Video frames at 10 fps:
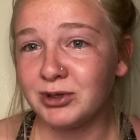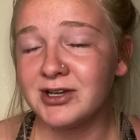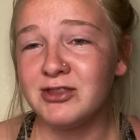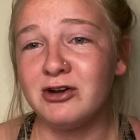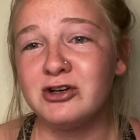
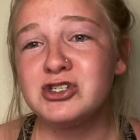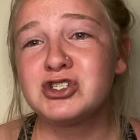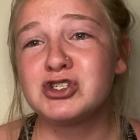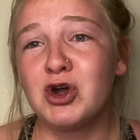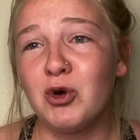and there is
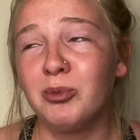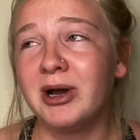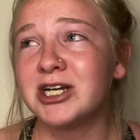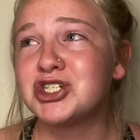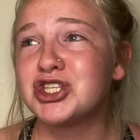so
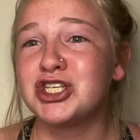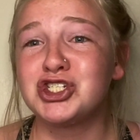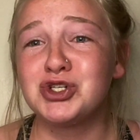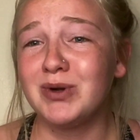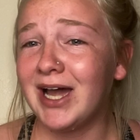much
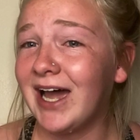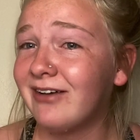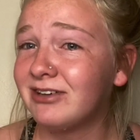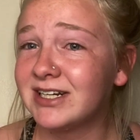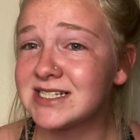that you
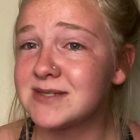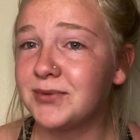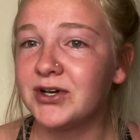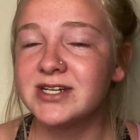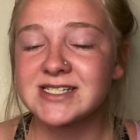haven't
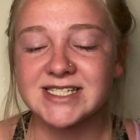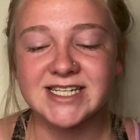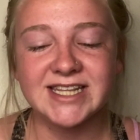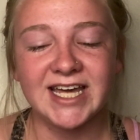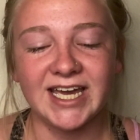experienced
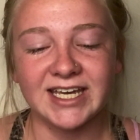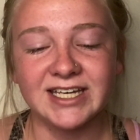and that